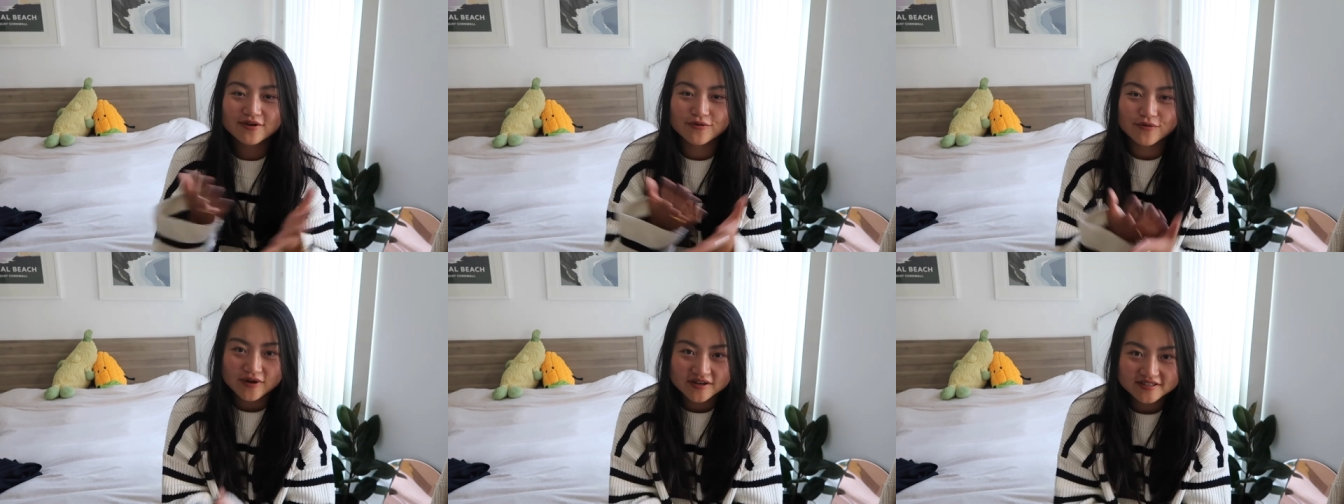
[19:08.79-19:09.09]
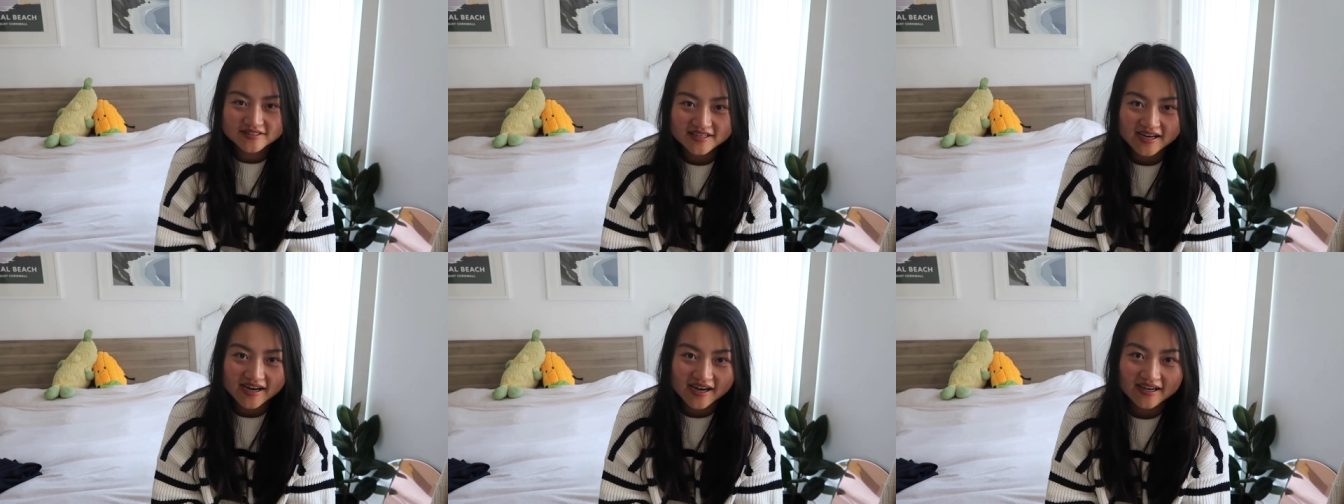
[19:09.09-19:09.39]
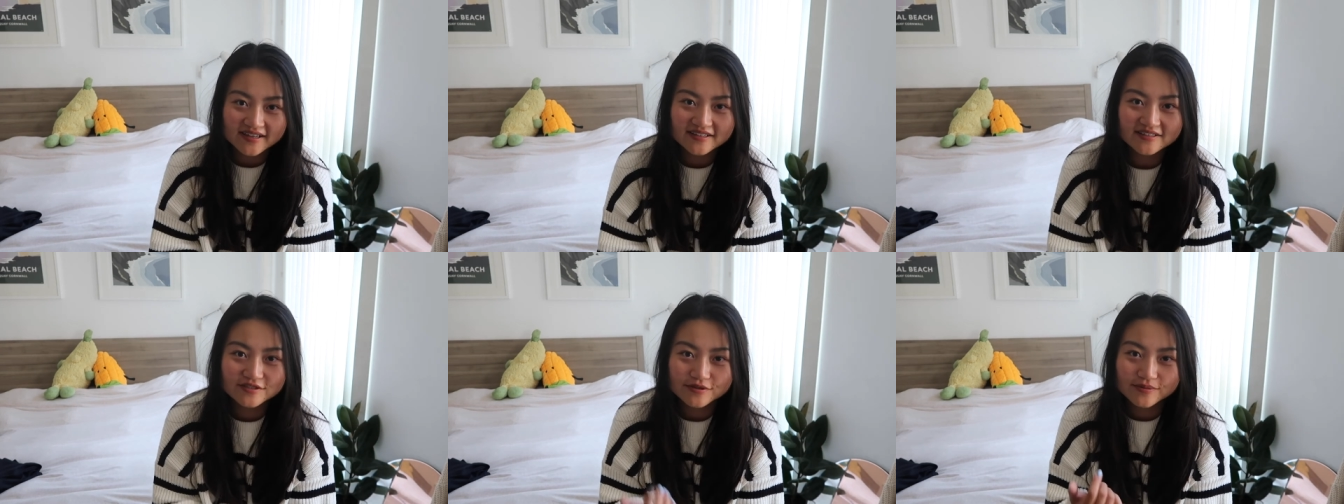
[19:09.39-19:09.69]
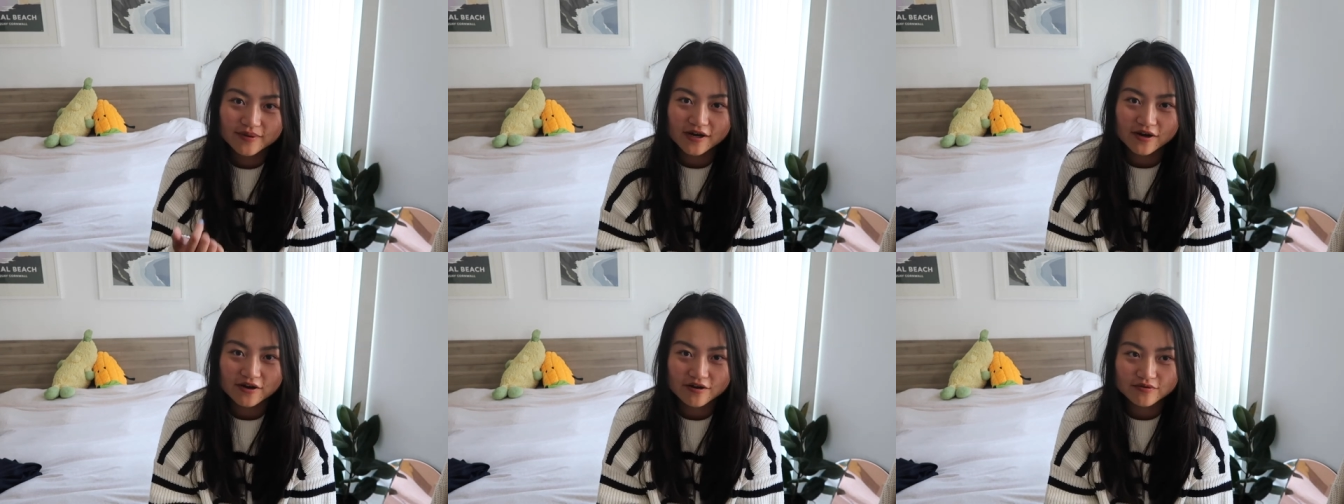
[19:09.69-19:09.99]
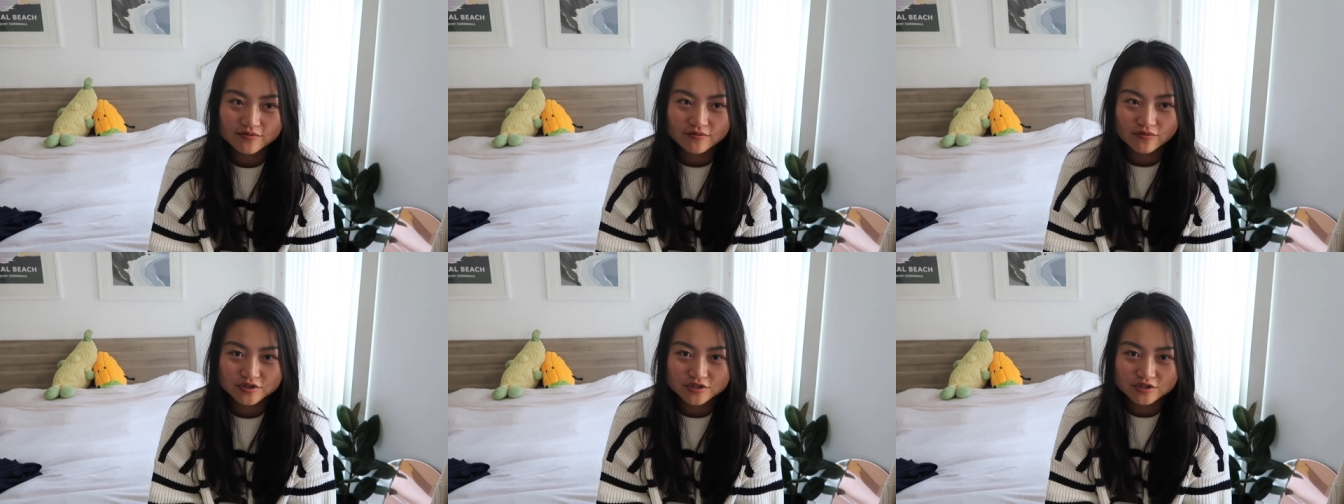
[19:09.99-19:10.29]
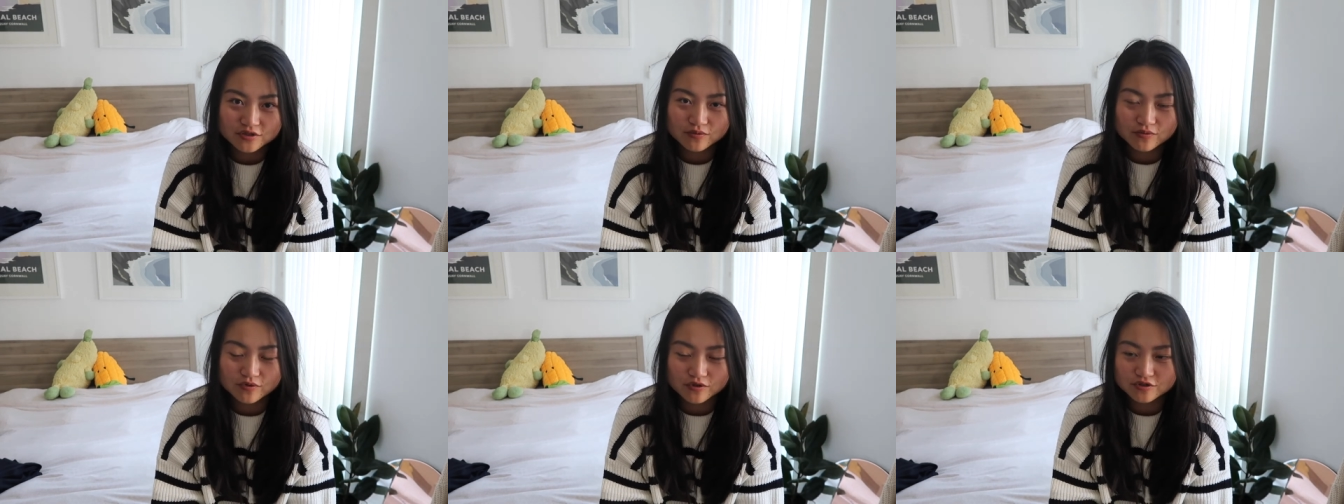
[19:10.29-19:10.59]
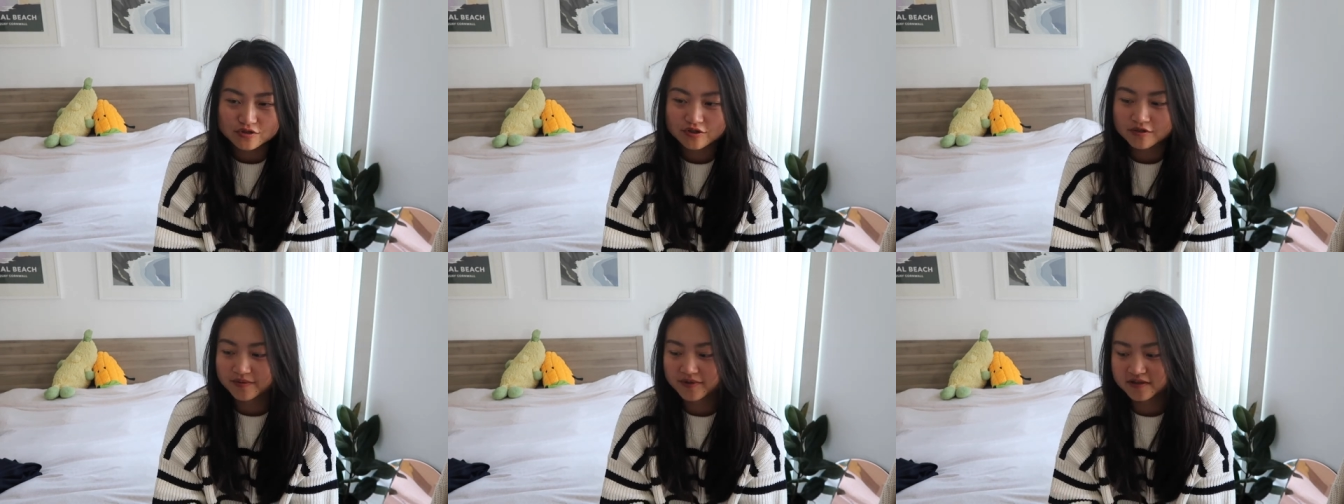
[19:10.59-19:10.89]
want to add to my autumn winter
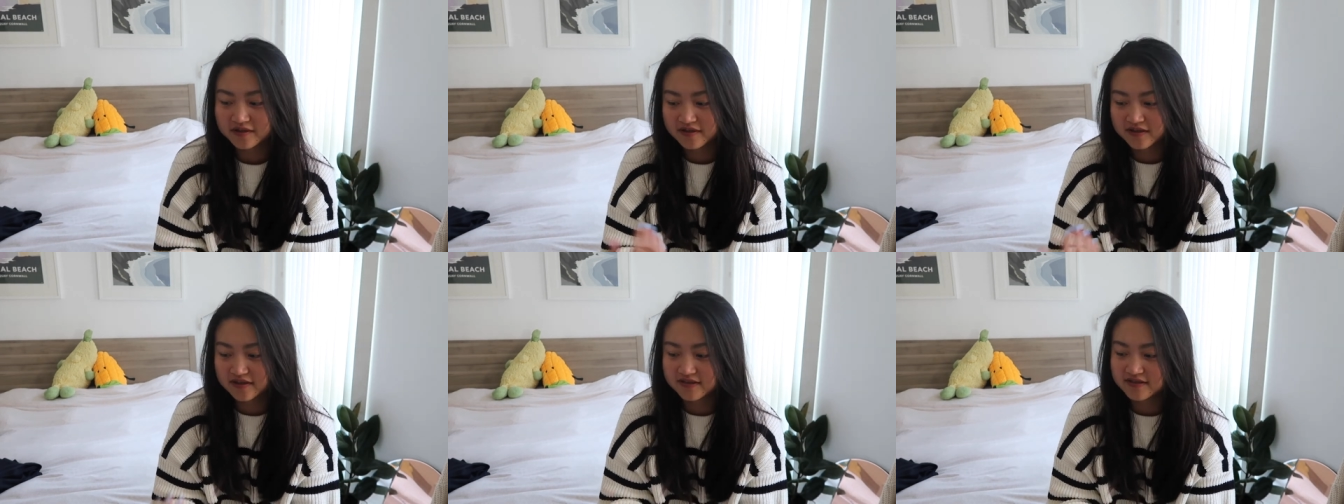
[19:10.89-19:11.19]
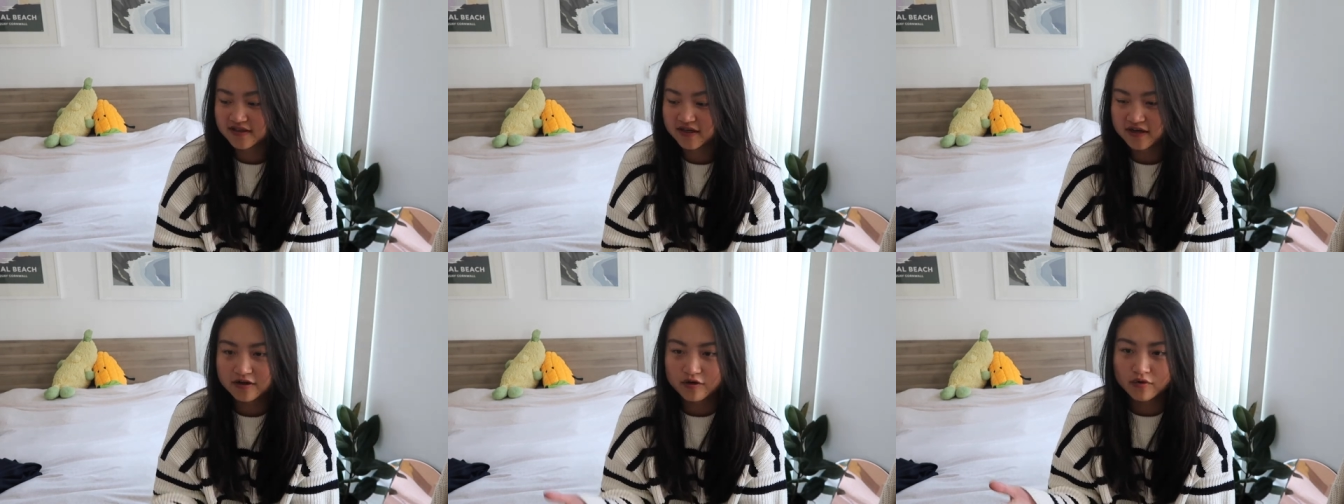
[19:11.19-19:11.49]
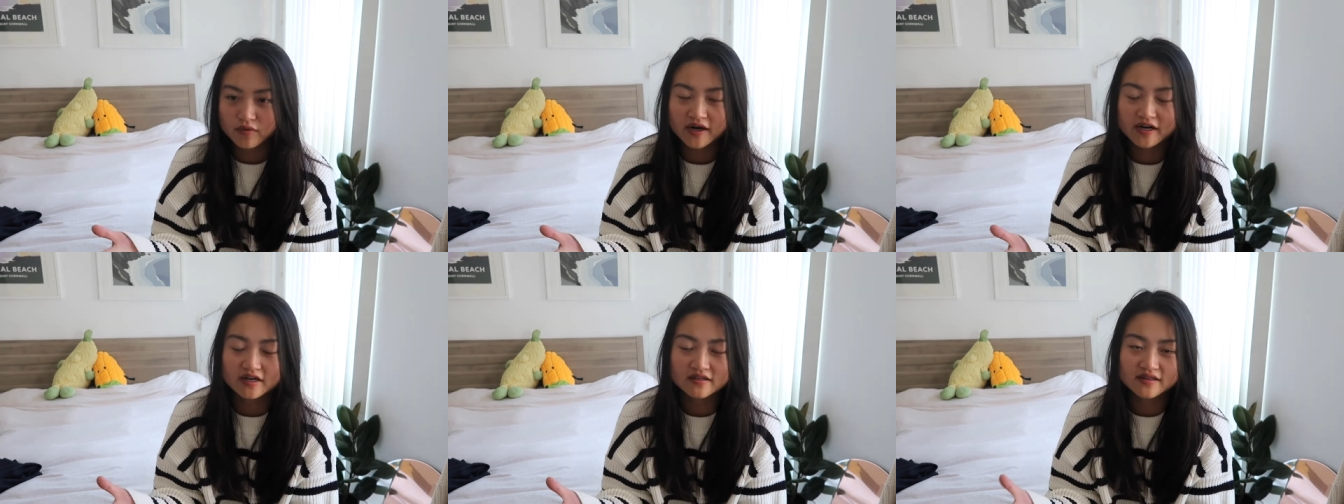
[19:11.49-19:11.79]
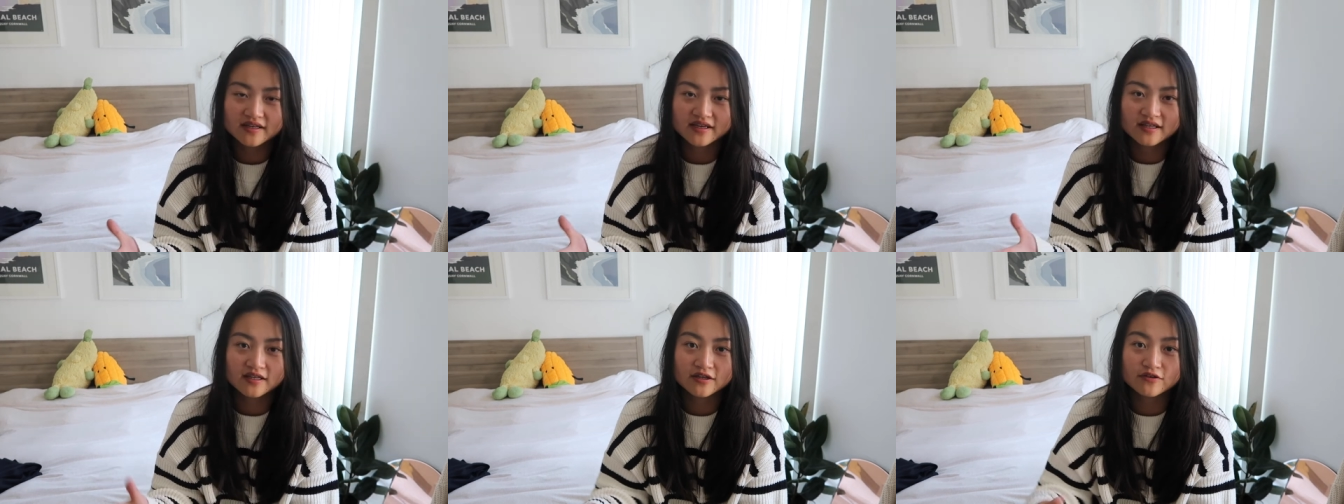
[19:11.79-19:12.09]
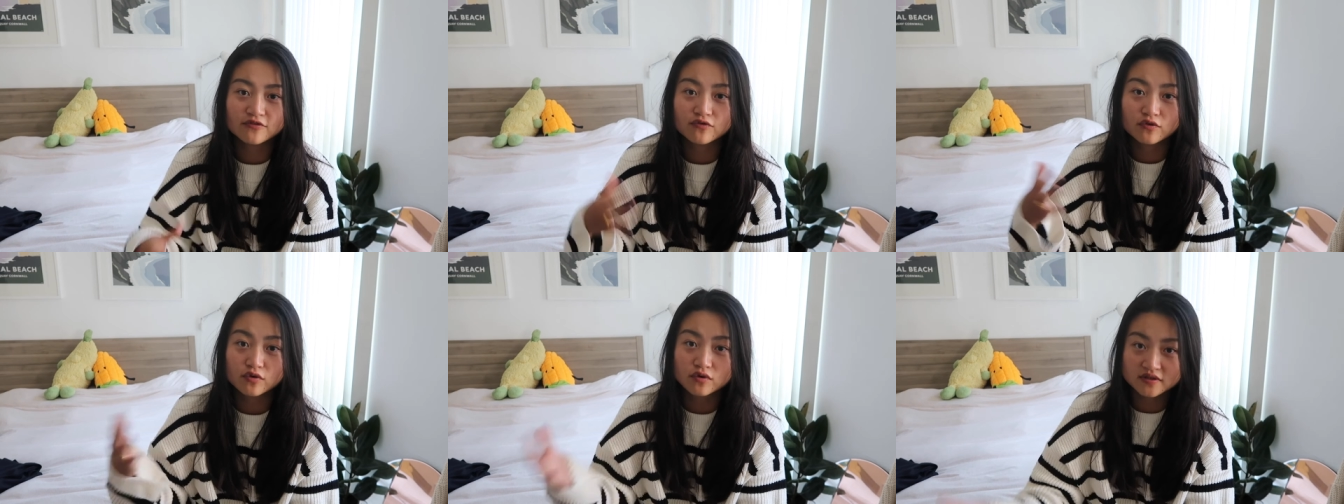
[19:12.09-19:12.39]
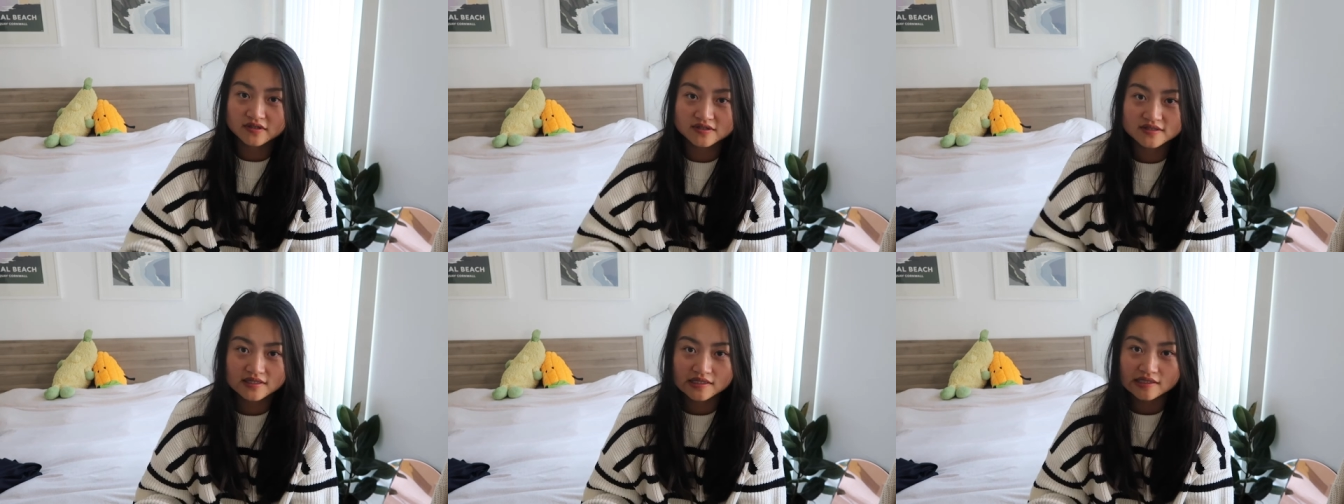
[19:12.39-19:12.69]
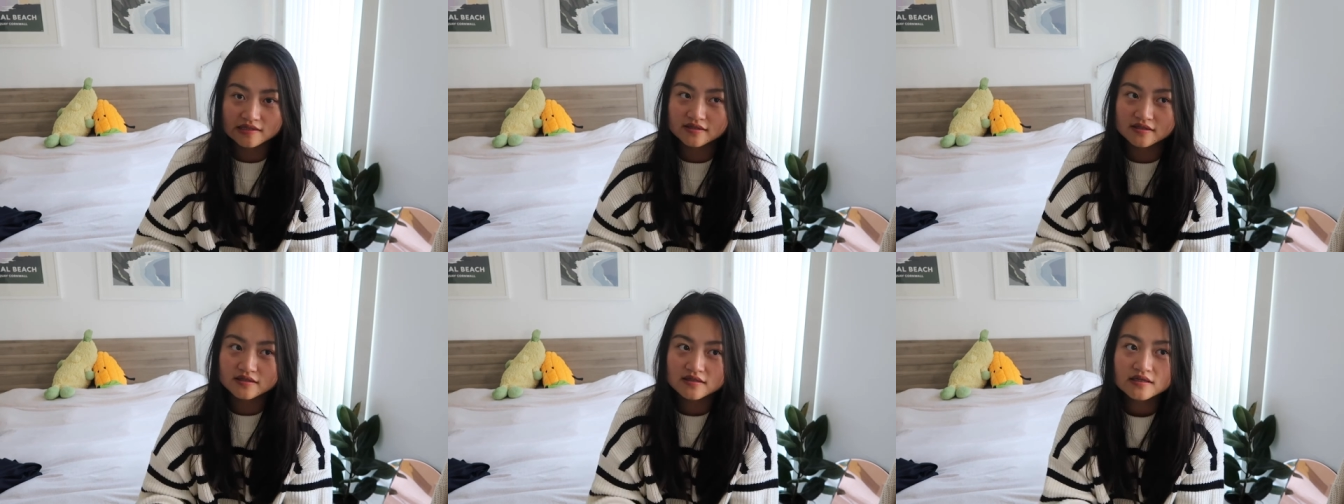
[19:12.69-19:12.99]
wardrobe and the things that I acquired lately for the
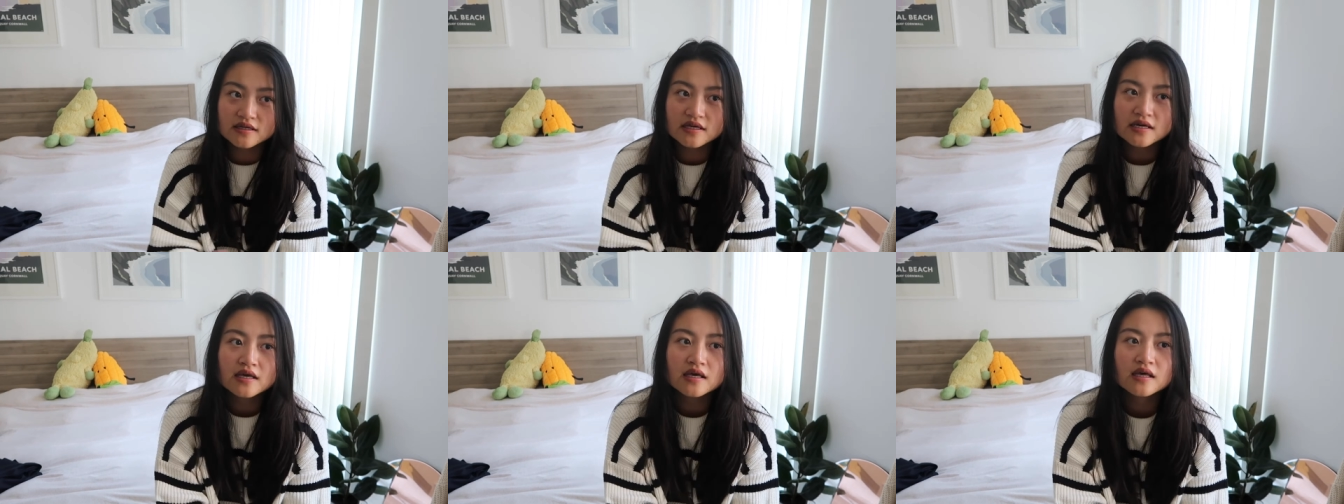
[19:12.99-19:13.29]
season